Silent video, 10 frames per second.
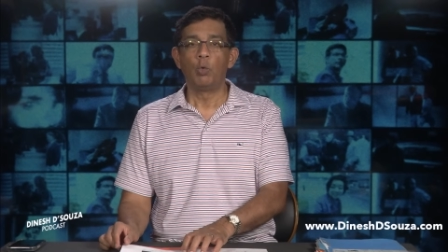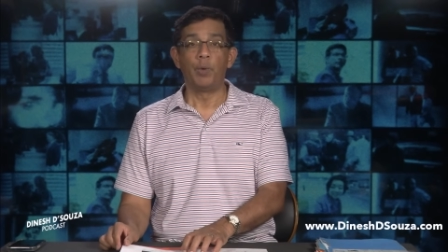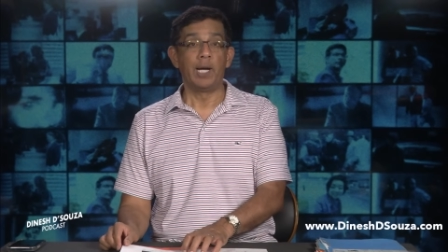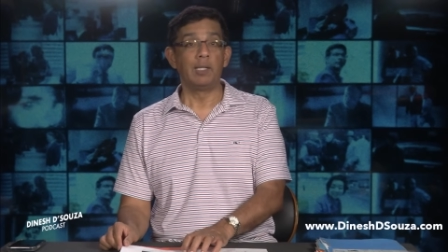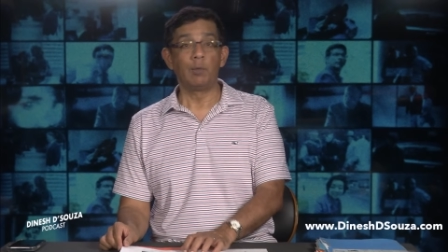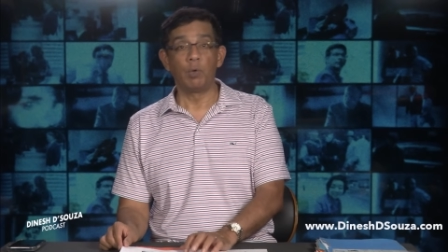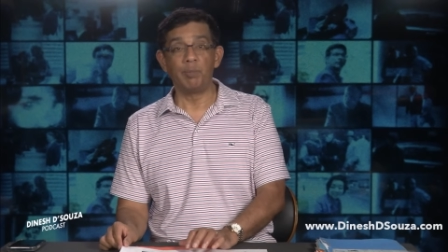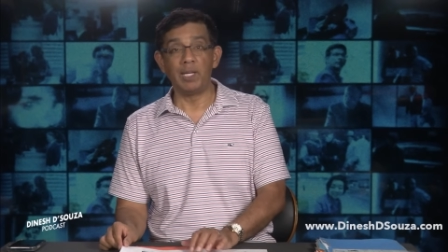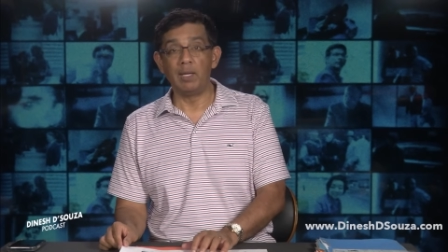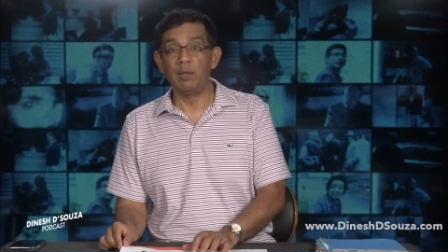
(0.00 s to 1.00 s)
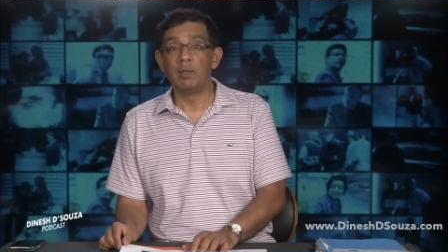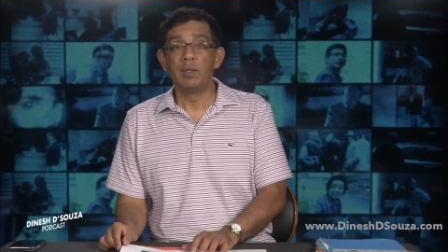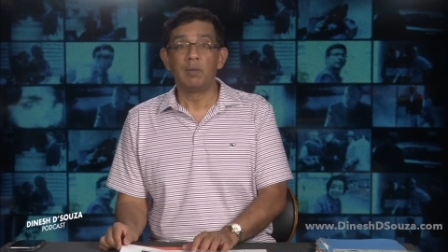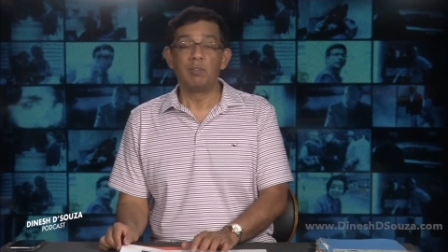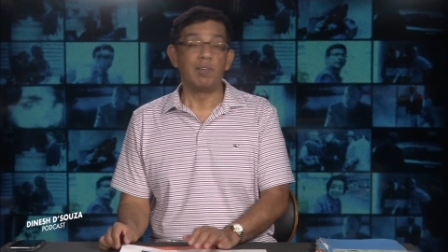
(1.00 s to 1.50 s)
Well, it would be
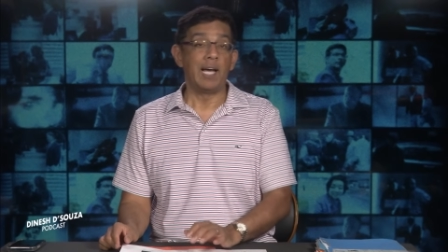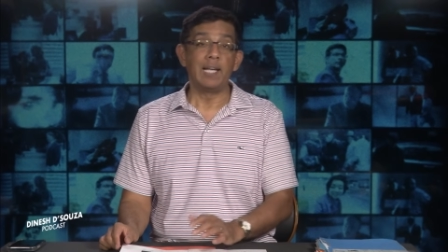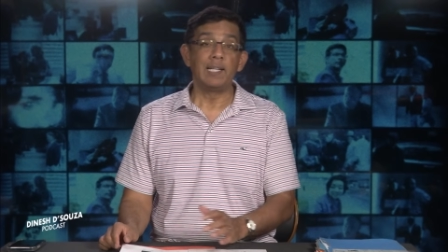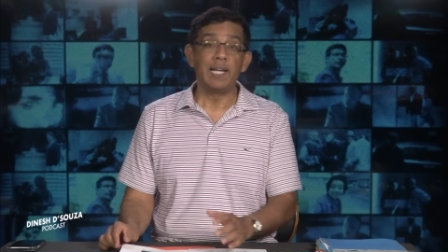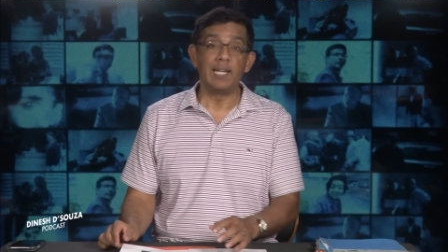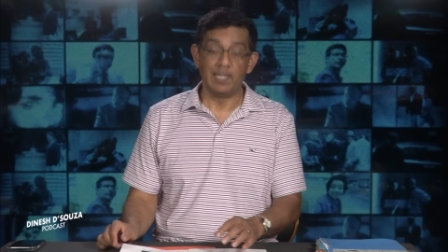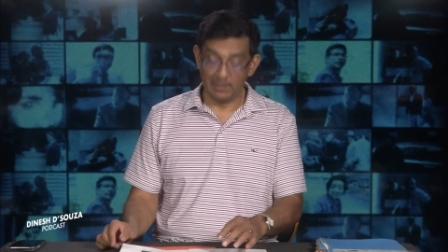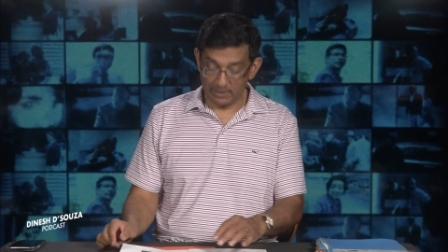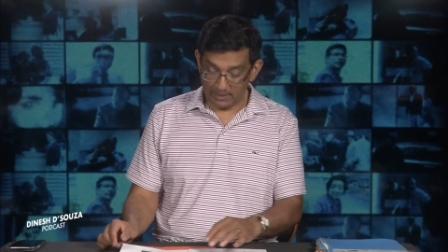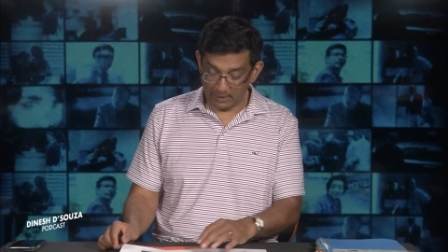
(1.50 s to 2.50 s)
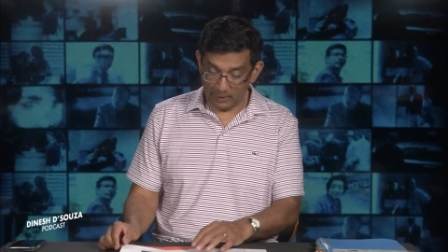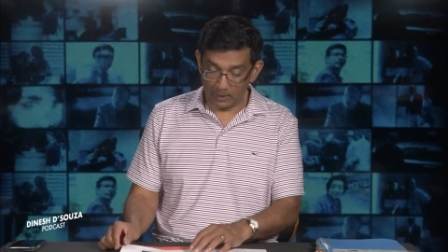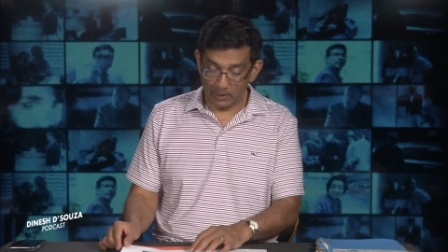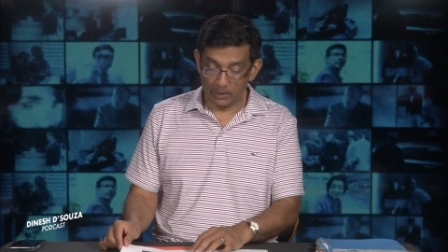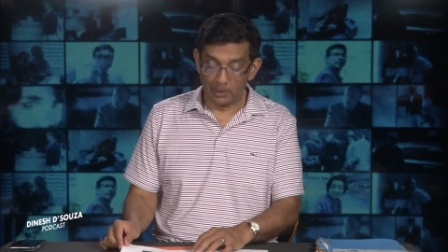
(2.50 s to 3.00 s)
violating
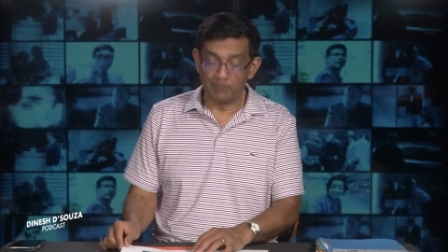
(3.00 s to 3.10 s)
the